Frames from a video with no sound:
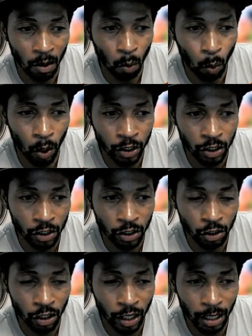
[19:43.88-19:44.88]
once
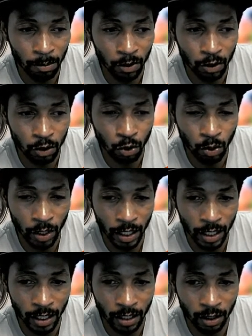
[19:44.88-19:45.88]
you're able to do
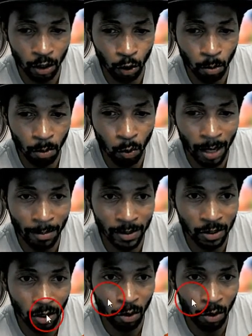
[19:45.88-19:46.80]
it, the Luma Wipe is